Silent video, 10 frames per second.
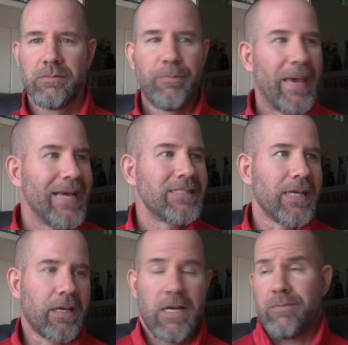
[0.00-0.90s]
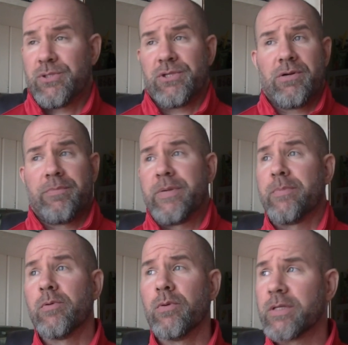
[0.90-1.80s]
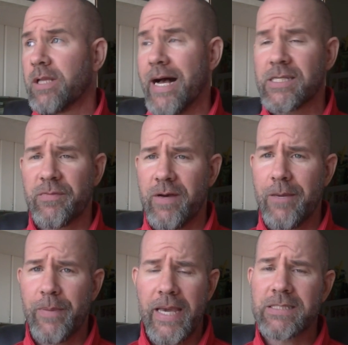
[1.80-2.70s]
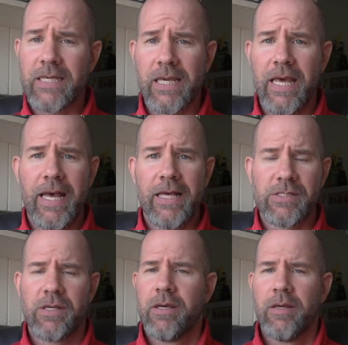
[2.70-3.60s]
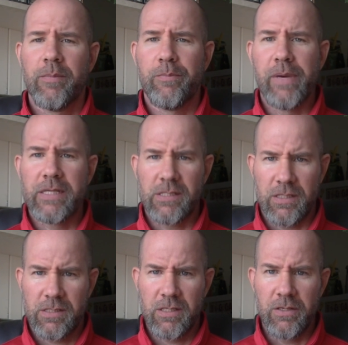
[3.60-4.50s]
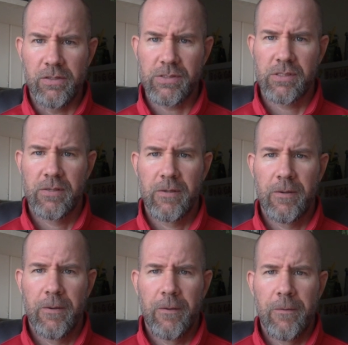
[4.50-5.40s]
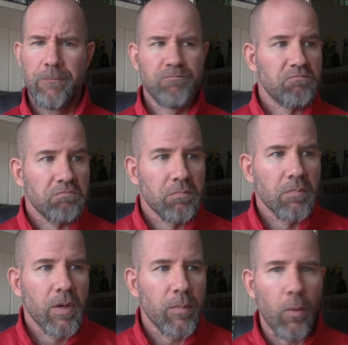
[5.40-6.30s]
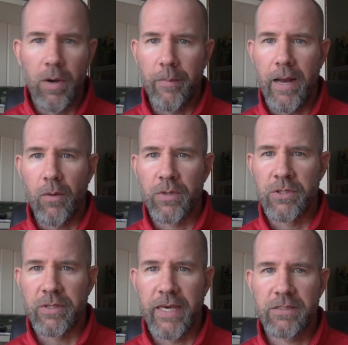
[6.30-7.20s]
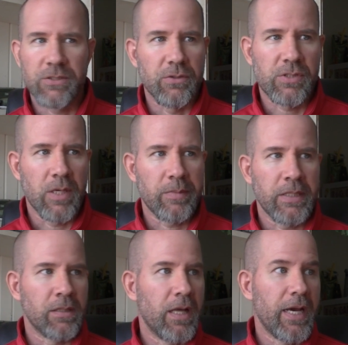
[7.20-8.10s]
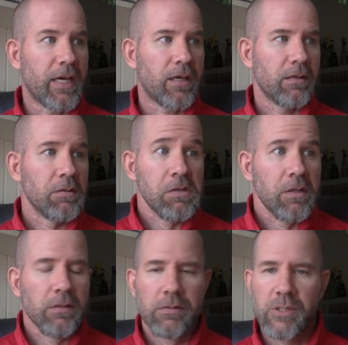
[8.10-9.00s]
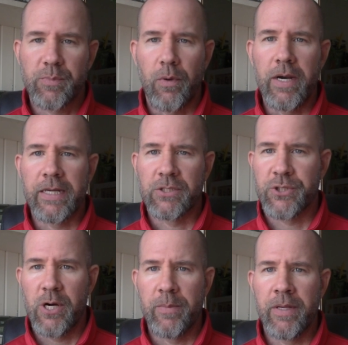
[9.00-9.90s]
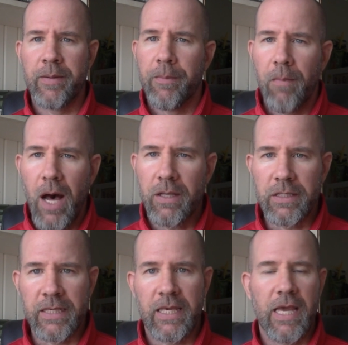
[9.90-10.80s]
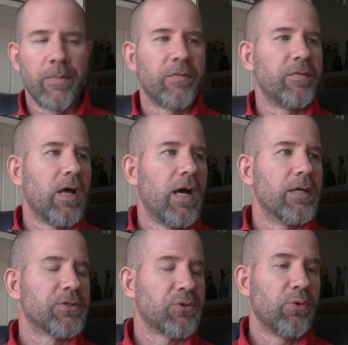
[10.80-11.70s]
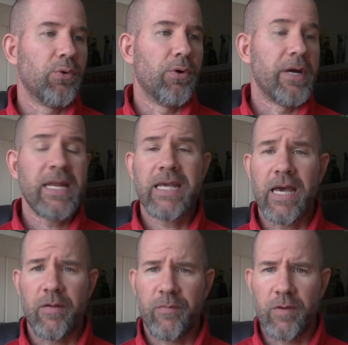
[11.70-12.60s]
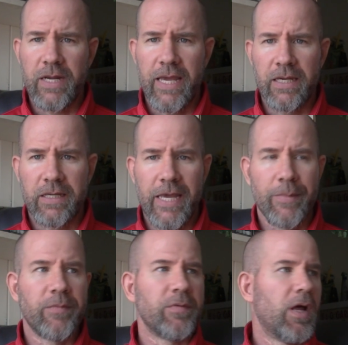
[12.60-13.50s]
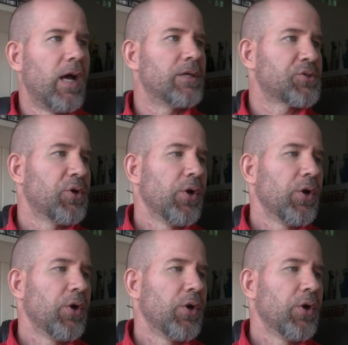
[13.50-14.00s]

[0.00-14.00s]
Painting. I'm sure people would classify painting as basic skills. But what about when you get to something like spraying German modeling camouflage or any kind of freehand camouflage,